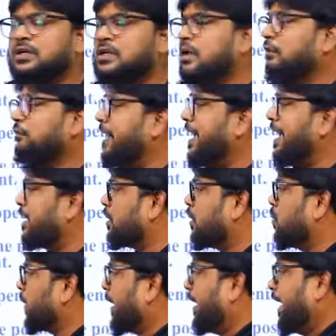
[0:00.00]
where
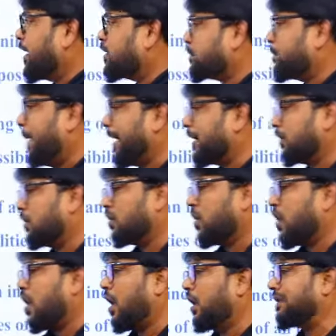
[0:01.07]
you can expect
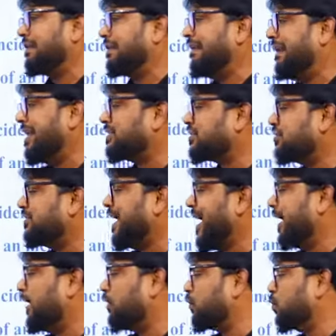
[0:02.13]
not less
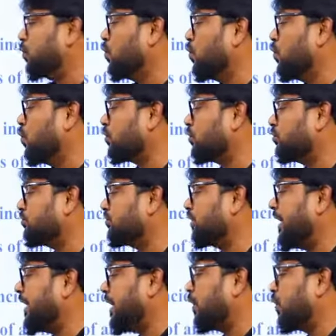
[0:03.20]
than 2 to
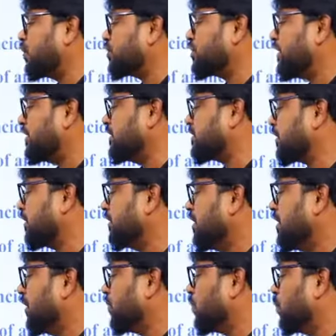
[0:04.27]
3 questions, 2
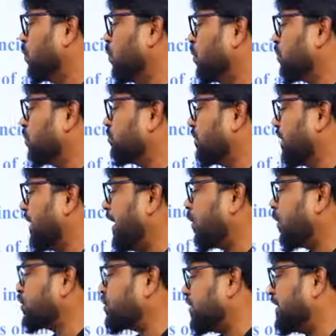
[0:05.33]
to 3
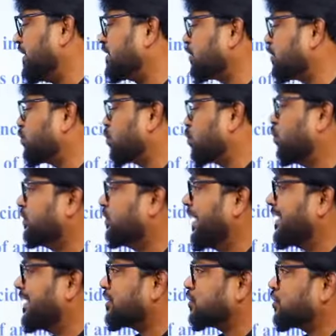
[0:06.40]
questions through
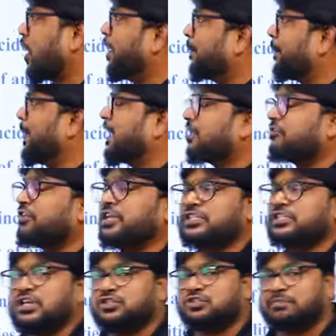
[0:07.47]
this topic,
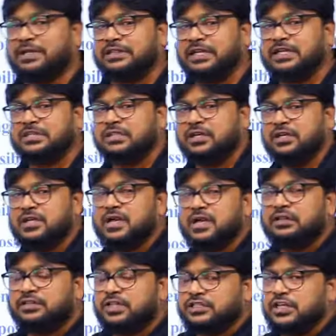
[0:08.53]
research methods.
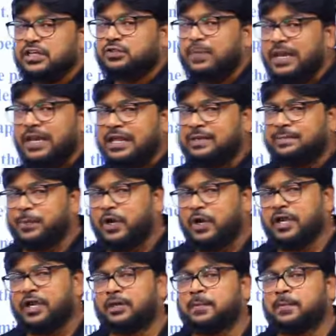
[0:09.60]
This is very
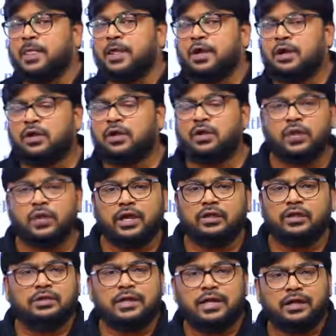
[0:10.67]
important.
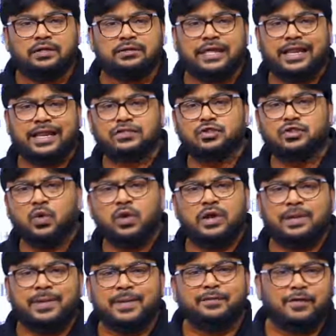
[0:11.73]
There is no
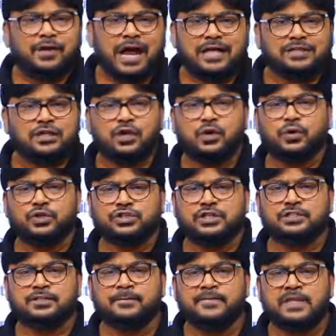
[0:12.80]
limit for asking
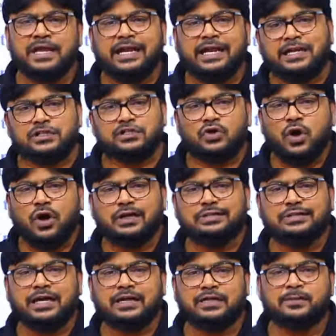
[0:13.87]
questions. It is not
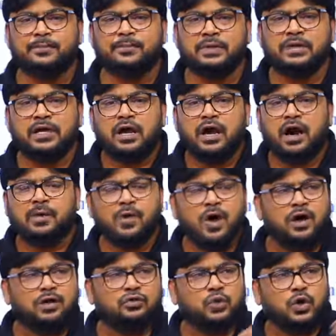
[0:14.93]
that
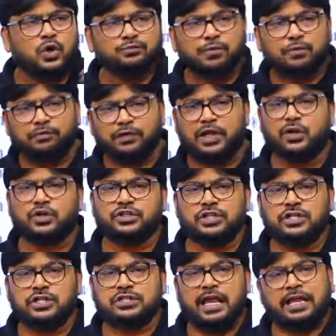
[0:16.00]
among those 50
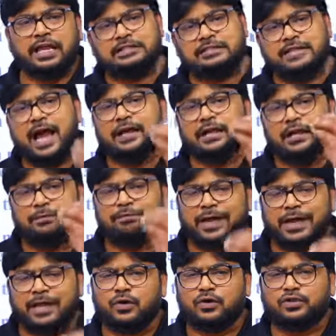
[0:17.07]
questions exactly
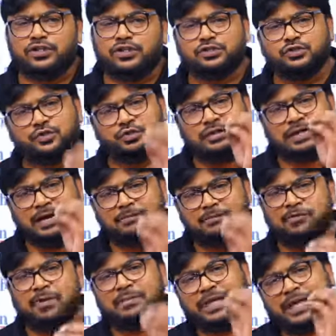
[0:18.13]
5 questions should come
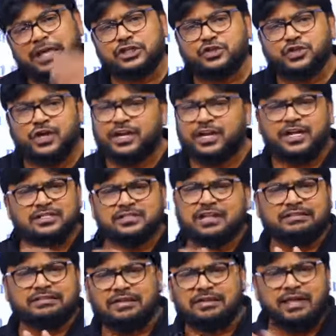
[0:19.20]
from each unit. It is
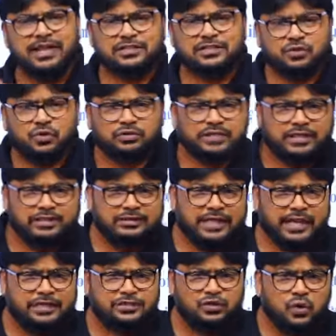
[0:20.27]
nothing. There is
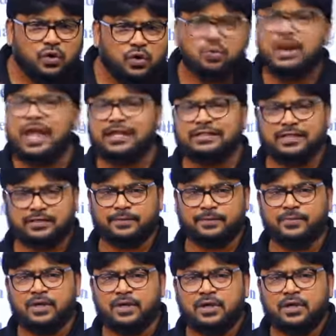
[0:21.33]
no rule like that.
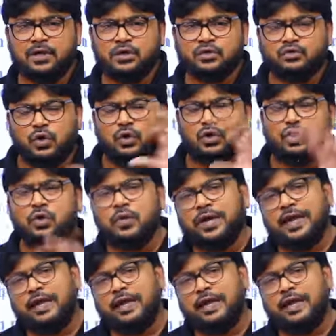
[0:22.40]
So you